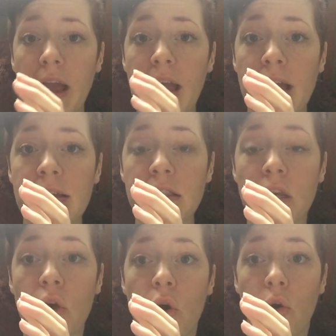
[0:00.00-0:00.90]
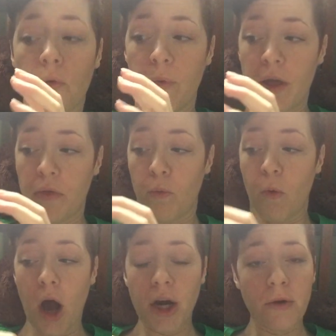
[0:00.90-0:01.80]
And with
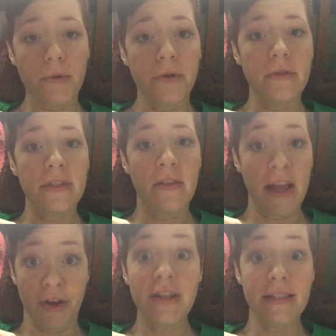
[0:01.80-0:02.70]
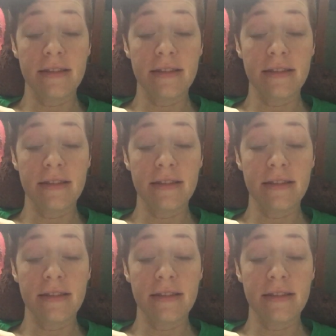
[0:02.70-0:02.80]
water roots, they are